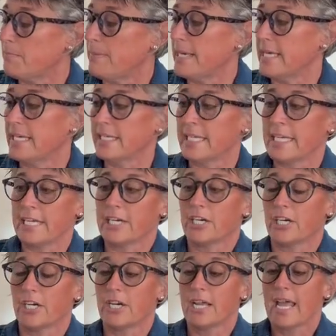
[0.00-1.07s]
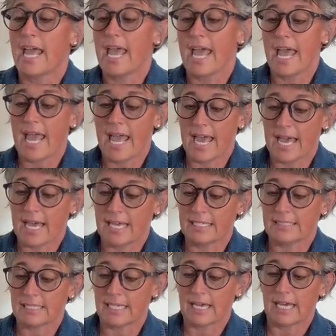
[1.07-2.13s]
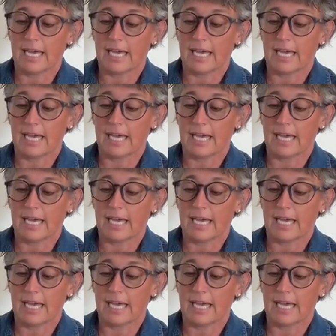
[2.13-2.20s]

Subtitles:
bin here, and